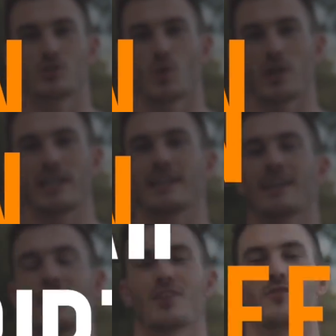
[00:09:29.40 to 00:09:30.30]
joining
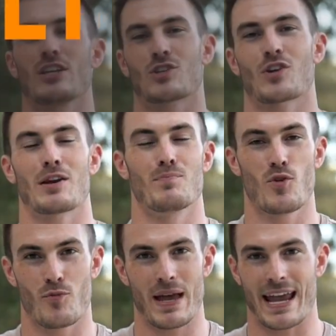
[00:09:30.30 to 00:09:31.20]
the V Shred
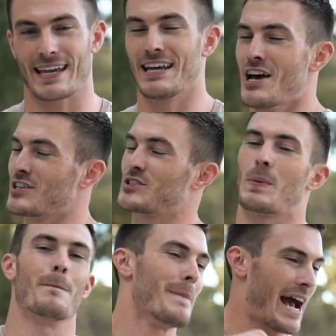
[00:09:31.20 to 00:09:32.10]
movement and
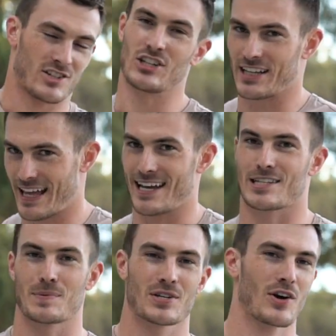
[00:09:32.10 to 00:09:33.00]
smashing that
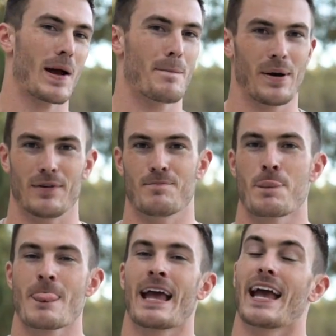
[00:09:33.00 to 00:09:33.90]
subscribe button
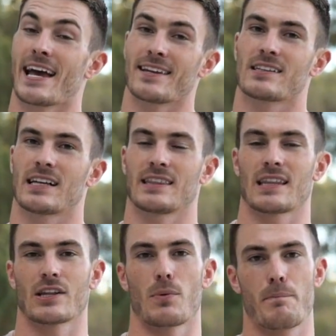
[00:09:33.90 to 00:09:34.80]
and clicking
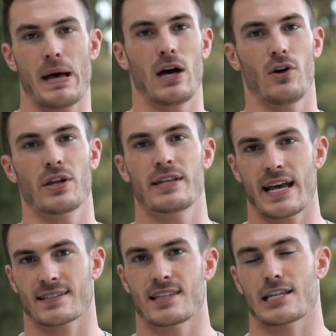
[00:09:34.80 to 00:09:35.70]
the little bell
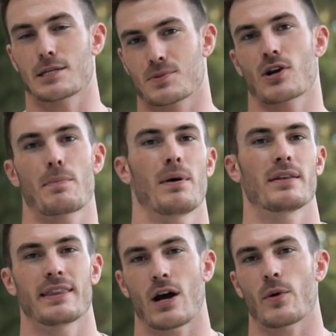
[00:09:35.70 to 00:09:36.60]
next to that subscribe
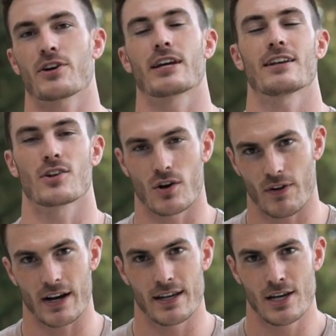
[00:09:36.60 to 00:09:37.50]
button. That way you're getting
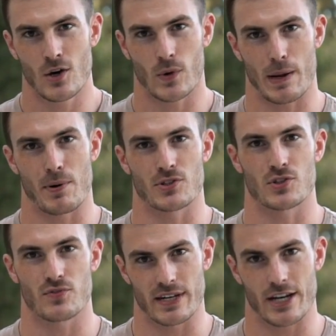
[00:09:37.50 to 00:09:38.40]
notified when I post a
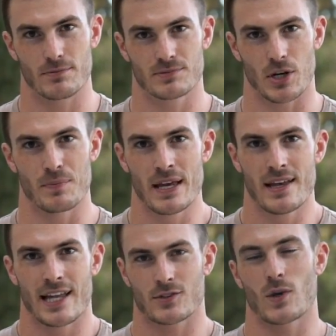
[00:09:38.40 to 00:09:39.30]
new video. So
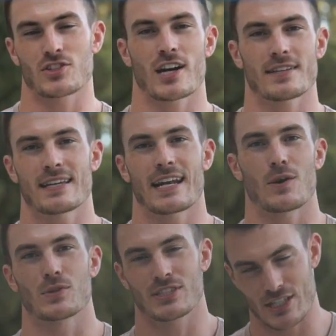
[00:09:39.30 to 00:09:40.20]
thanks for watching, guys, and
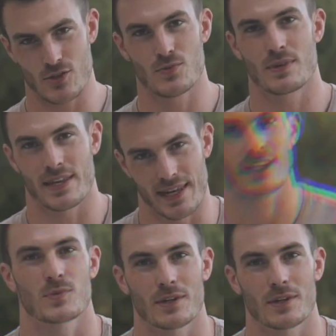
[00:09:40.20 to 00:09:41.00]
I will see you in the next